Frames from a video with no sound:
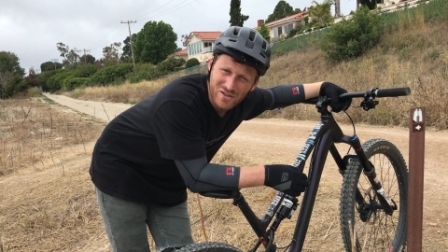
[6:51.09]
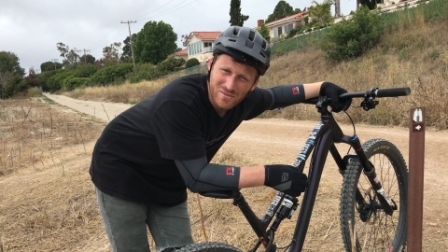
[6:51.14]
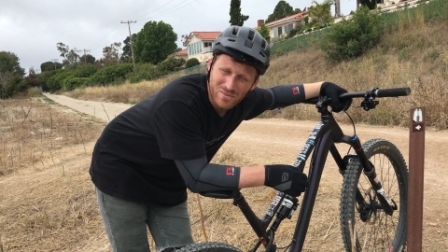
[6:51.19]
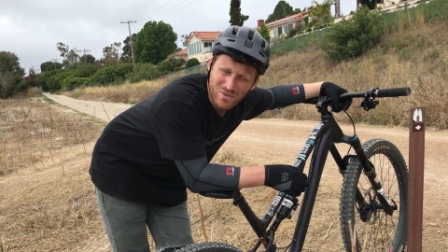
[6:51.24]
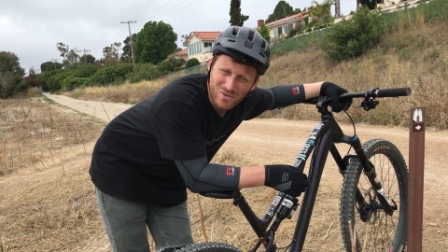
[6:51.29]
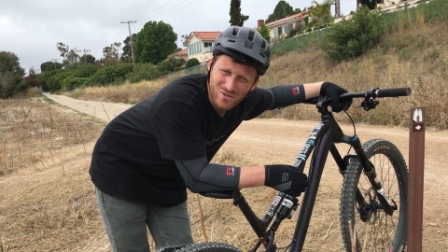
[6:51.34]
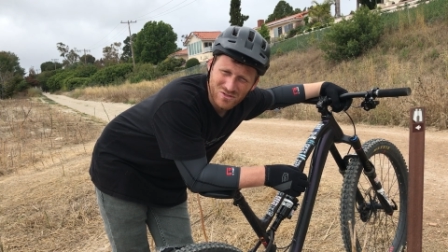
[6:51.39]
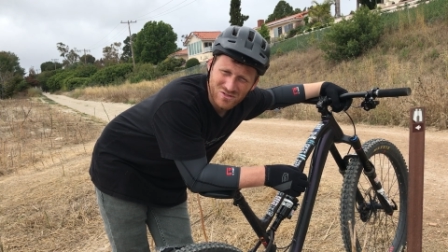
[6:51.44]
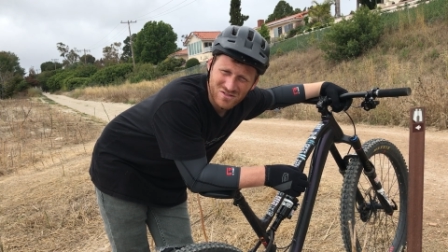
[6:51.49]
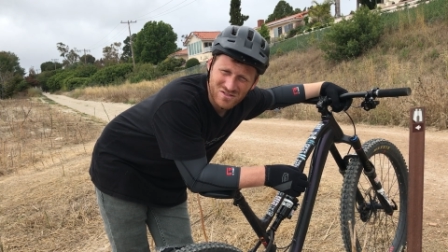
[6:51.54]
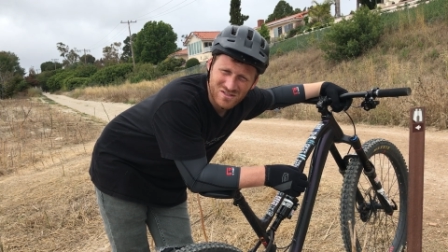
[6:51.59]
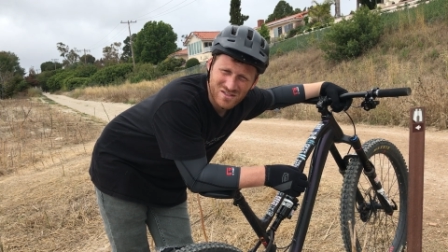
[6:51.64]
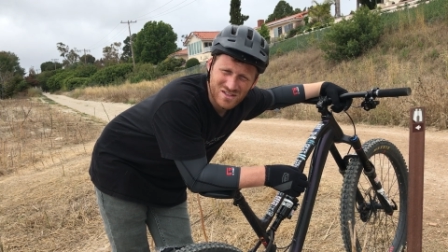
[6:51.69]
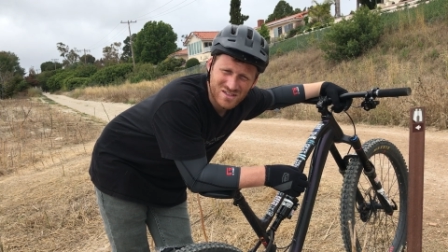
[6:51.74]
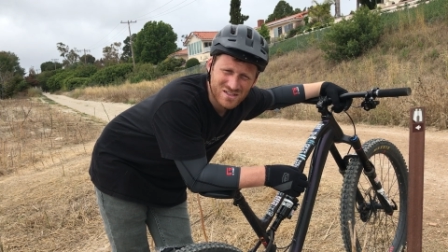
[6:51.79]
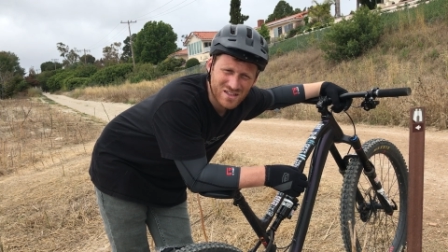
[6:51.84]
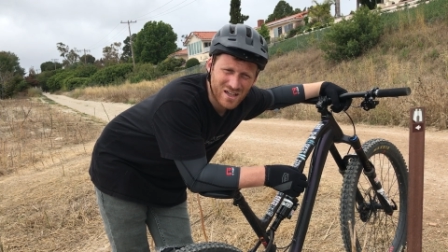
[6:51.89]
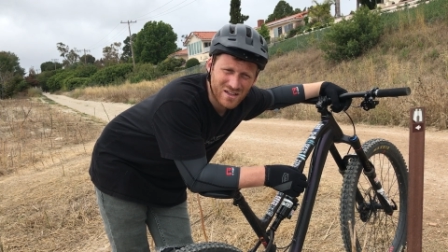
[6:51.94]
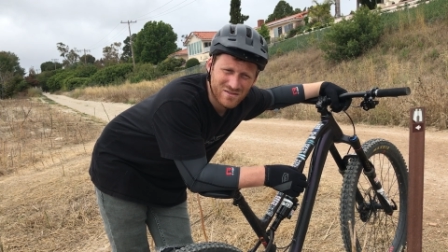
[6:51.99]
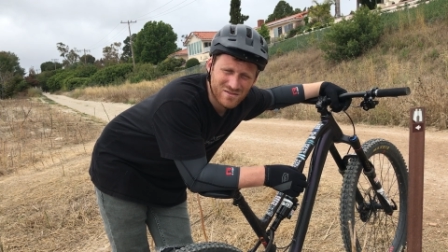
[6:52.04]
important.
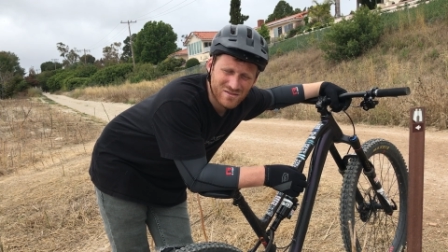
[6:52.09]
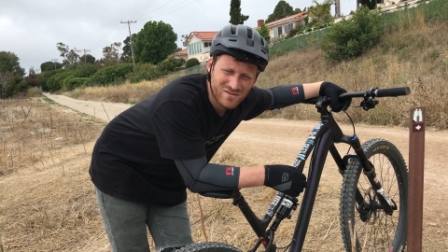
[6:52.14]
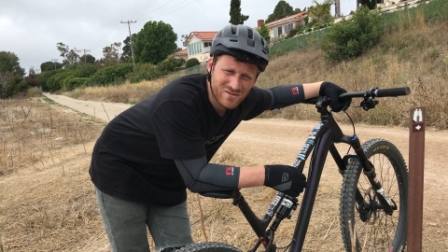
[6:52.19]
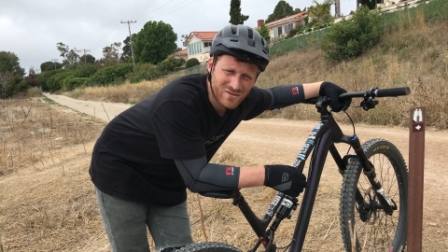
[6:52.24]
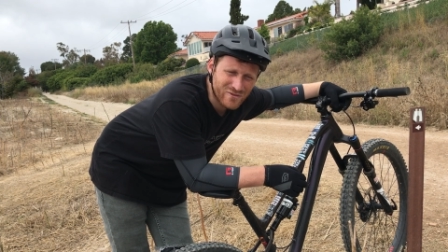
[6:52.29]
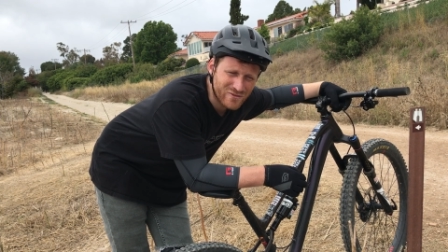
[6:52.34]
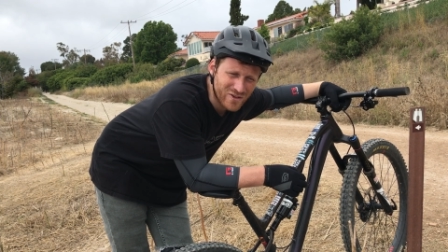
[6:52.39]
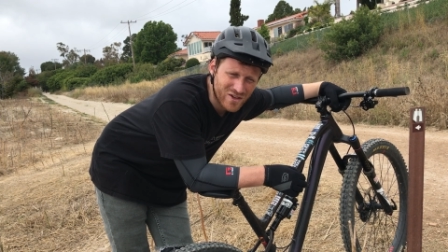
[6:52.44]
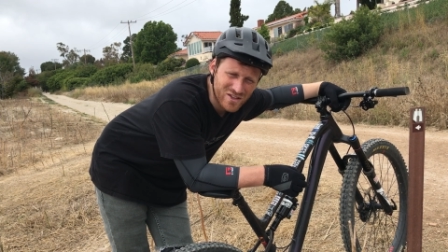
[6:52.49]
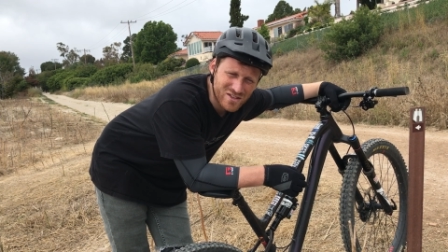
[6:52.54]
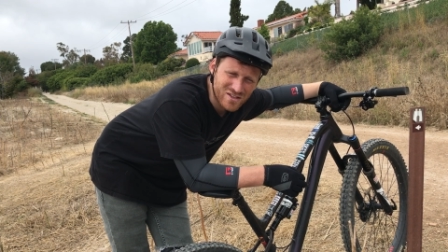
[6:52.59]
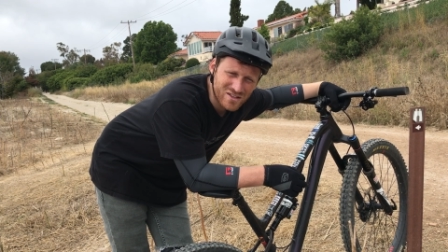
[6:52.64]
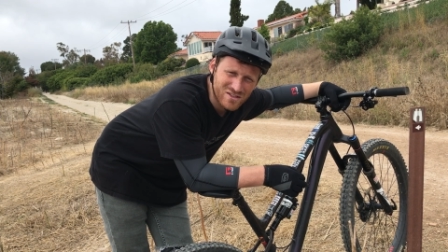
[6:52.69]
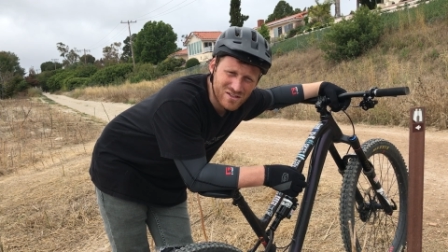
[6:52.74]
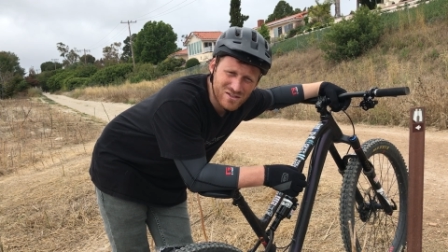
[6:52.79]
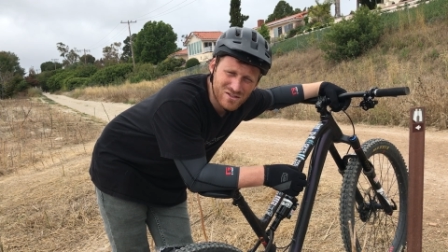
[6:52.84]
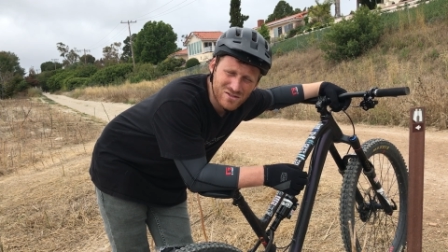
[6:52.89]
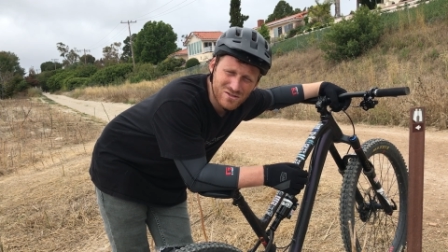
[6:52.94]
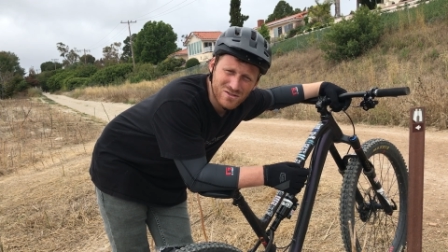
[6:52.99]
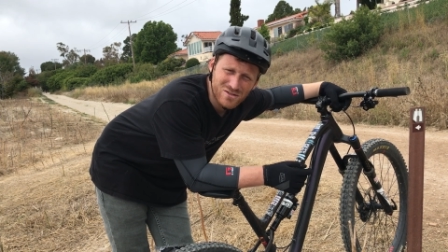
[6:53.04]
It's not fun to
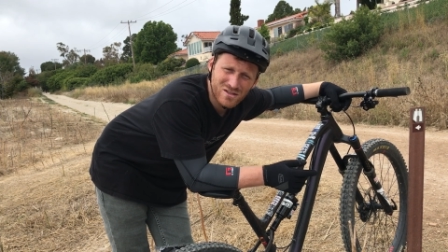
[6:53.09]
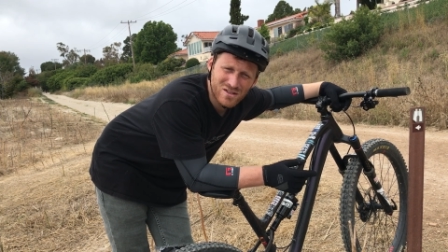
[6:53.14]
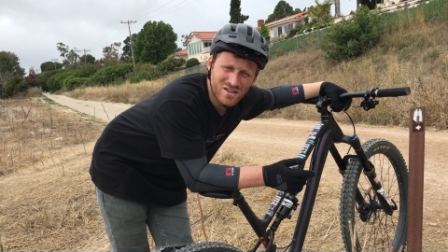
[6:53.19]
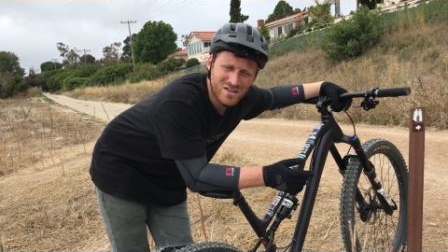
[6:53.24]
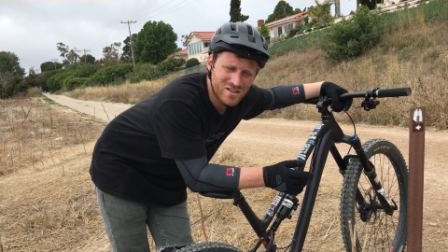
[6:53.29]
do.